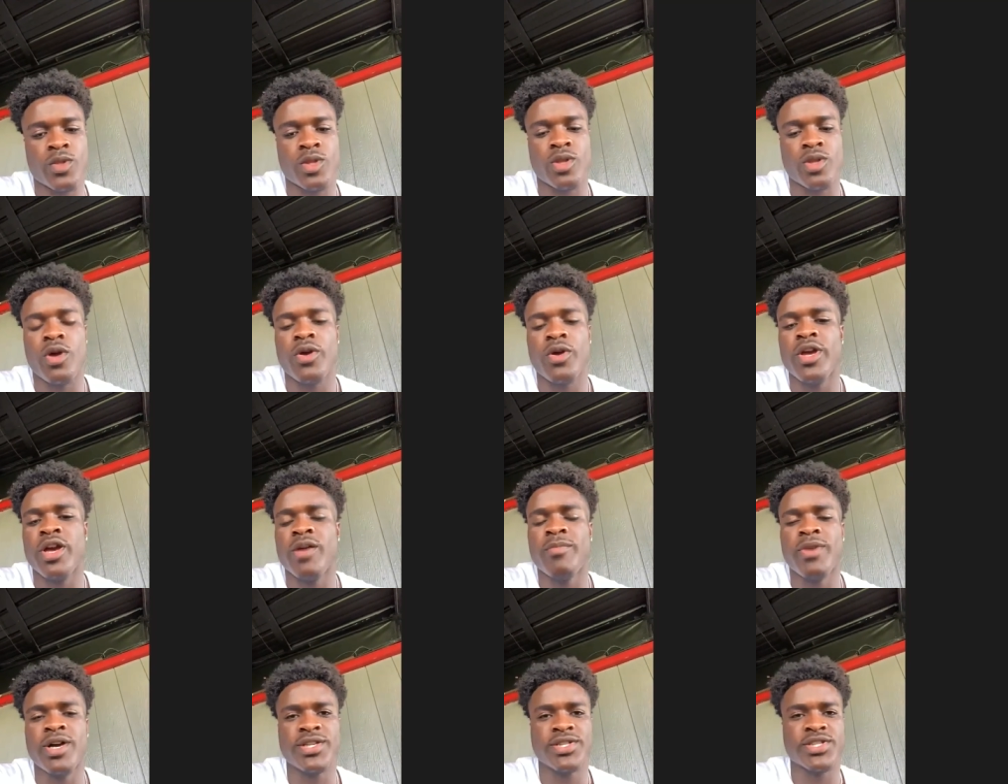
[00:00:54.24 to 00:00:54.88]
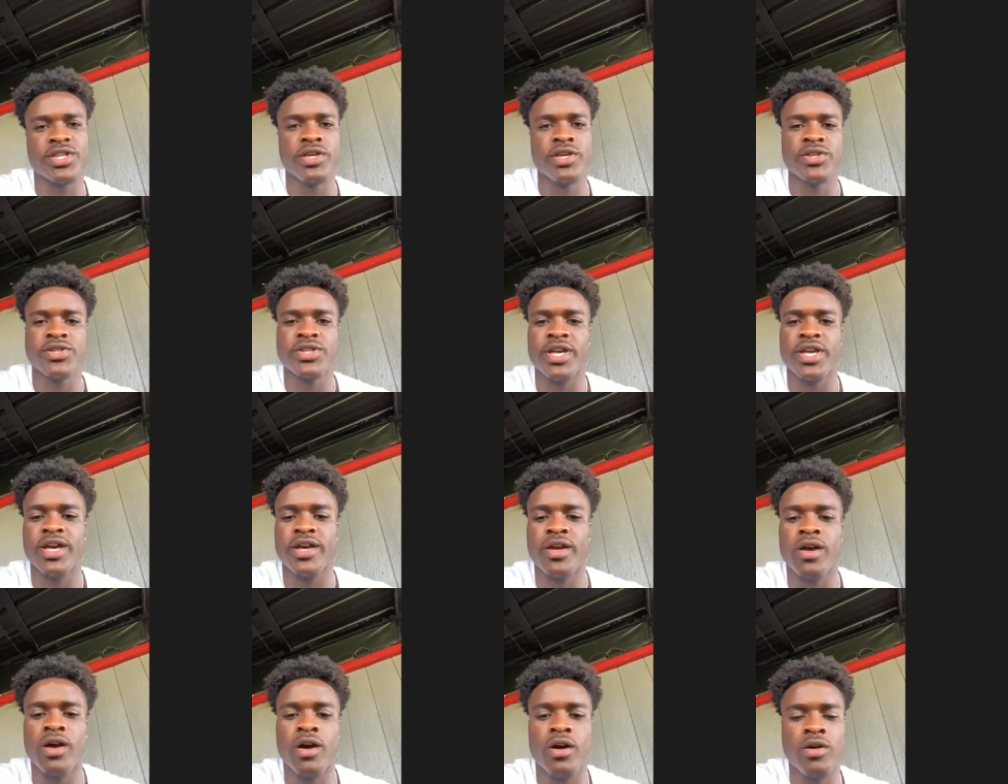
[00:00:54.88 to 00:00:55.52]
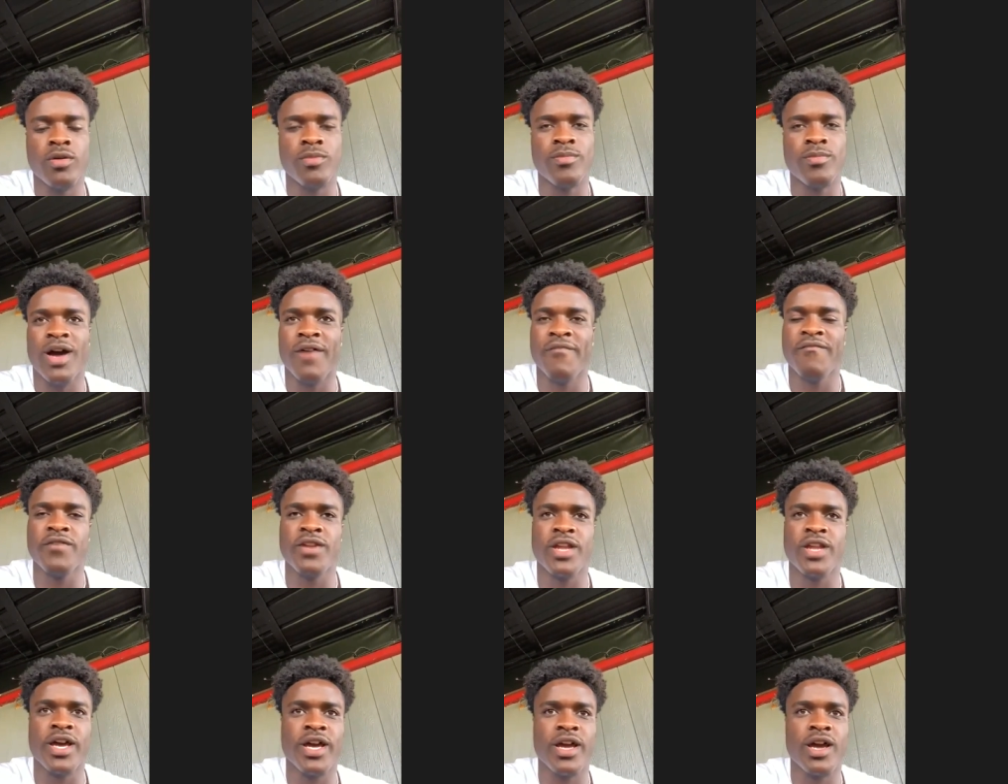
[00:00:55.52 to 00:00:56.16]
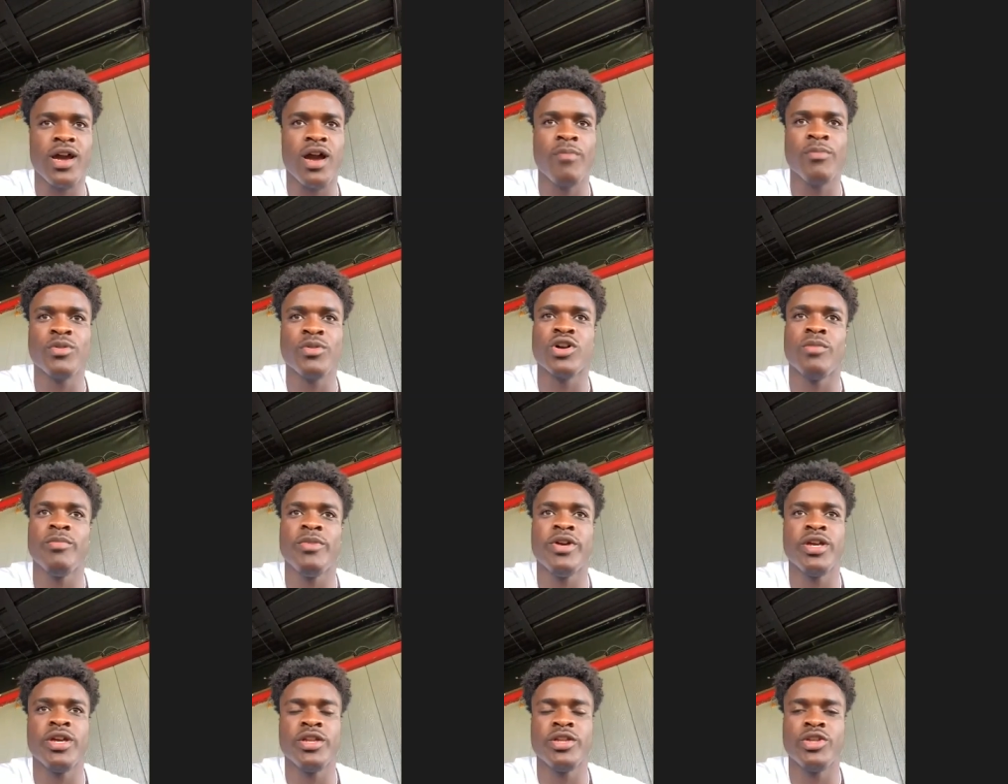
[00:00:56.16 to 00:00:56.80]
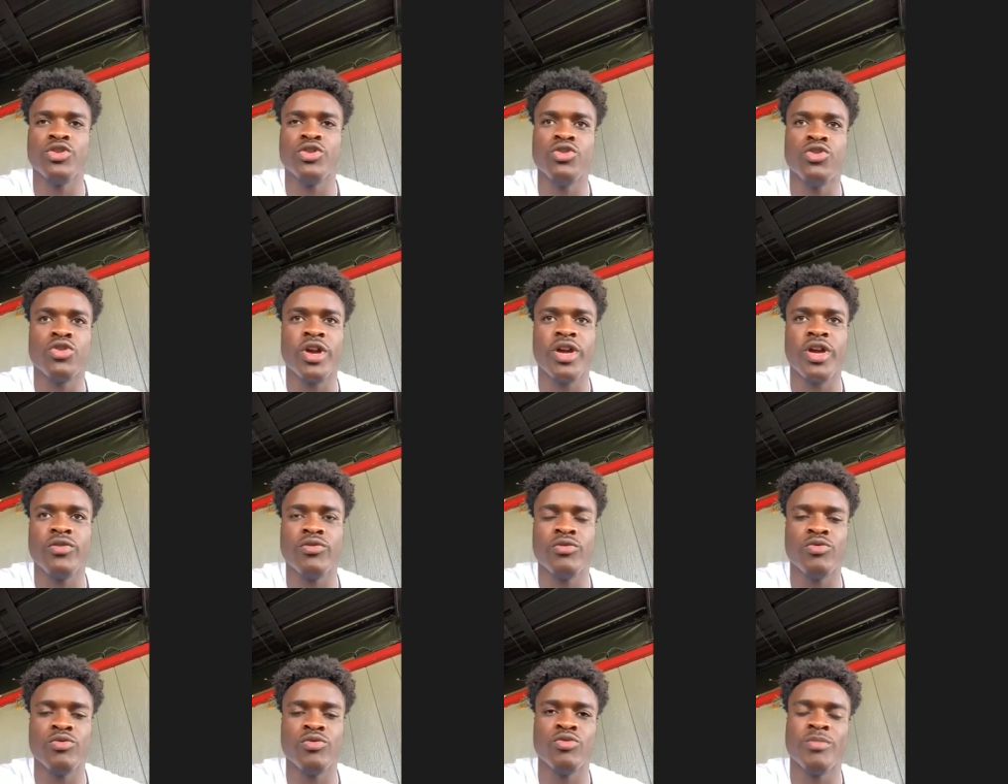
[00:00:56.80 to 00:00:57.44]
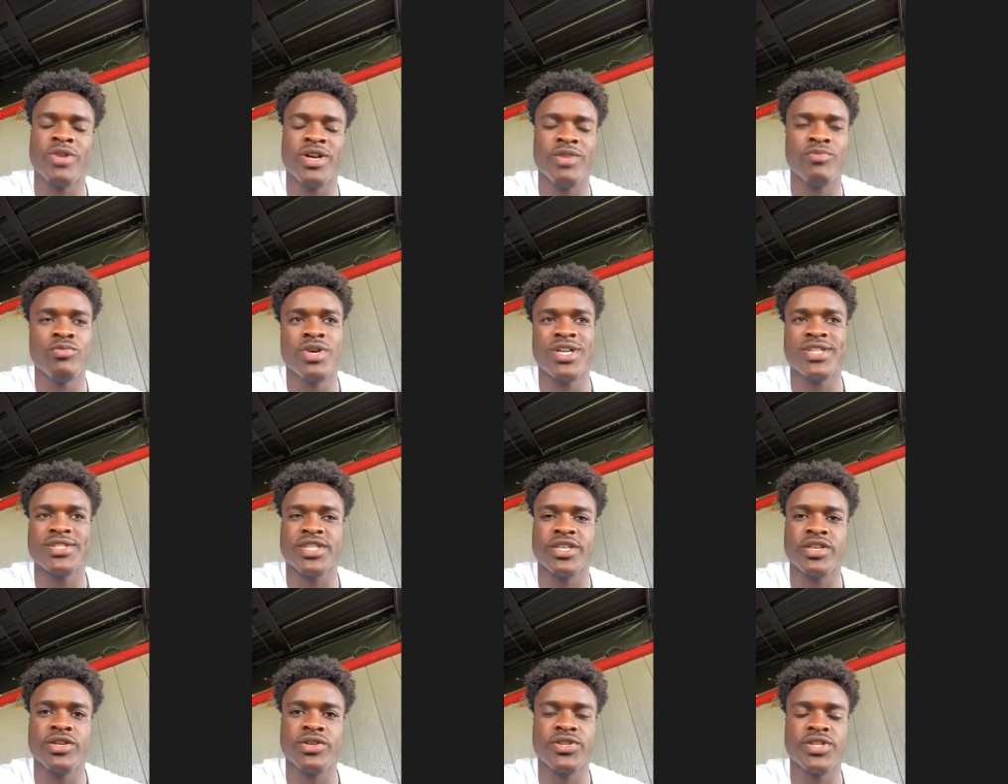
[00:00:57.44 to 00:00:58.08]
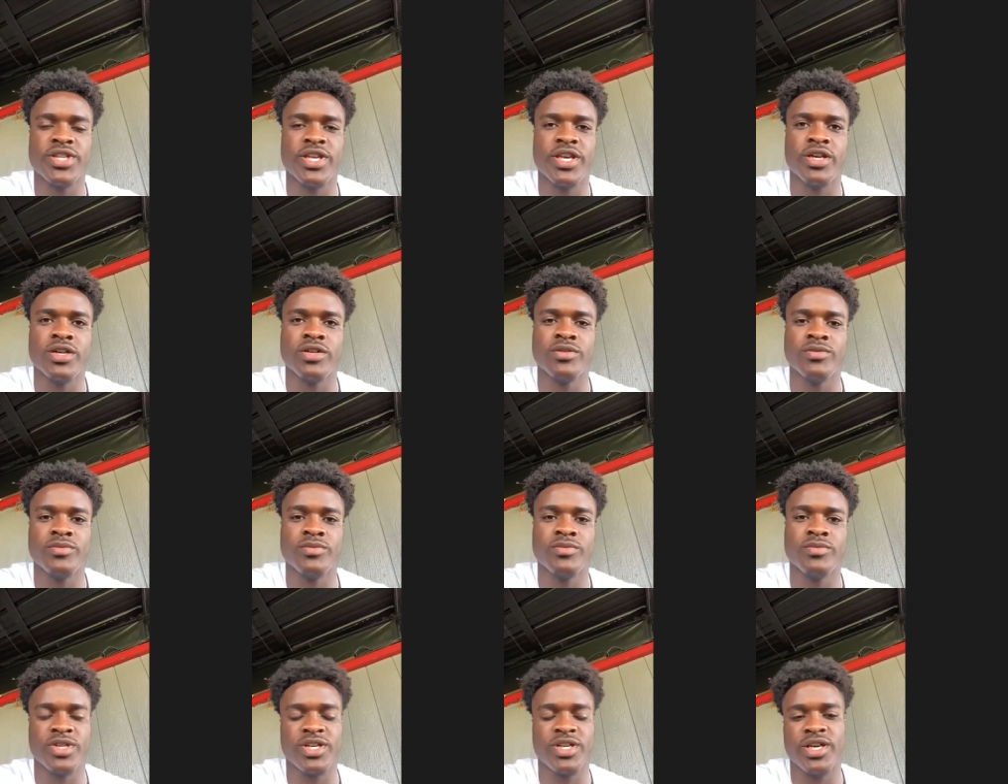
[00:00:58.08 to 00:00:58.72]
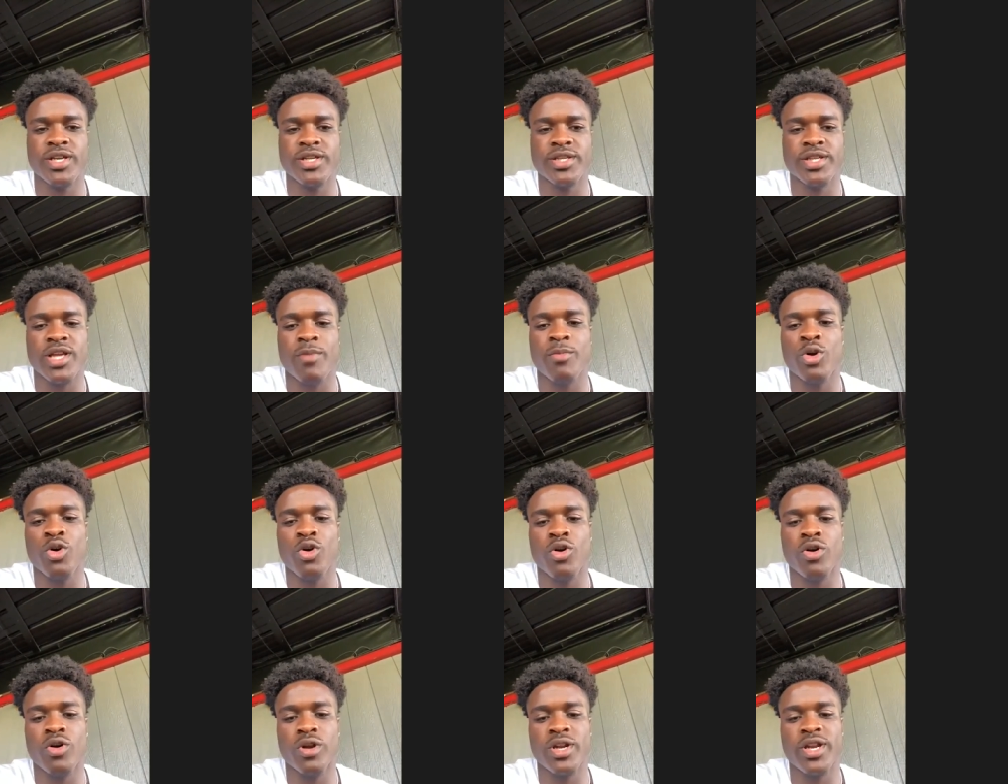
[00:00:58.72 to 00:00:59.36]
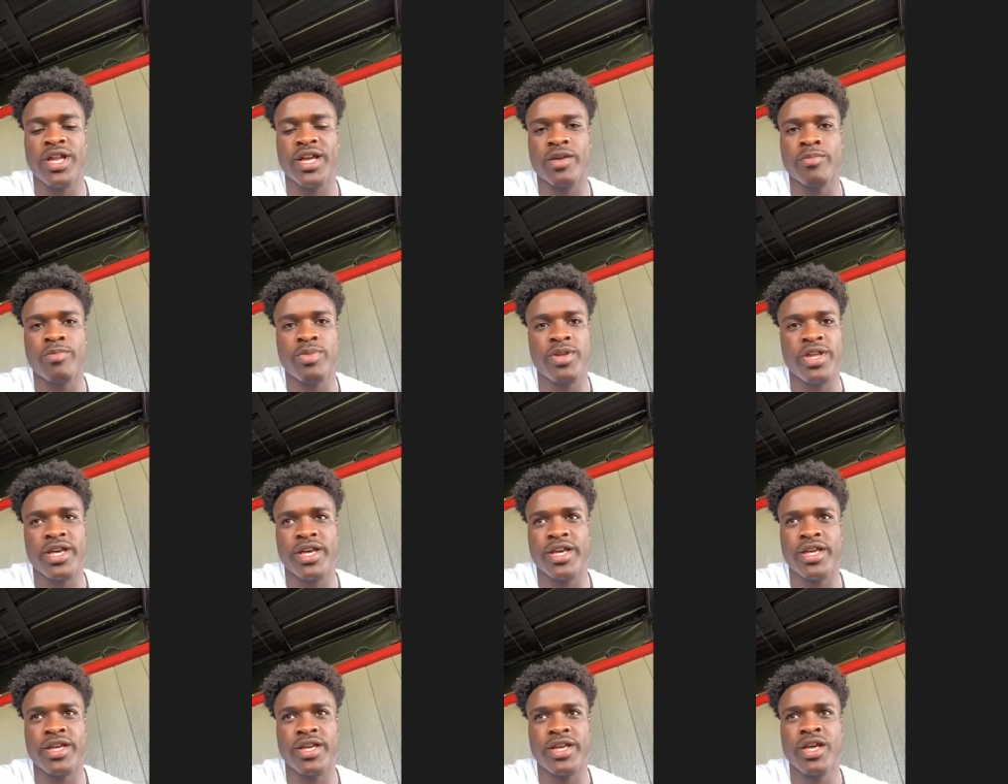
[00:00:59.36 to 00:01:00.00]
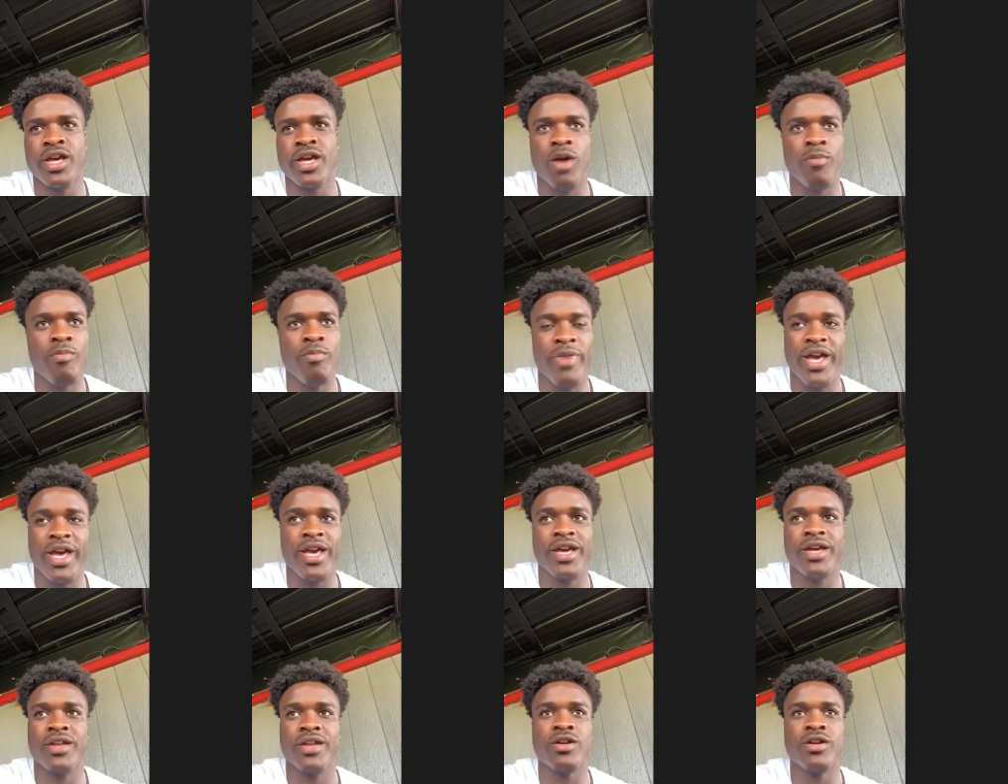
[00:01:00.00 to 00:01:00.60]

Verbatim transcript: Oh yeah, my skill set. I feel like I'm coming and do great with my skill set because I'm a corner that can play man.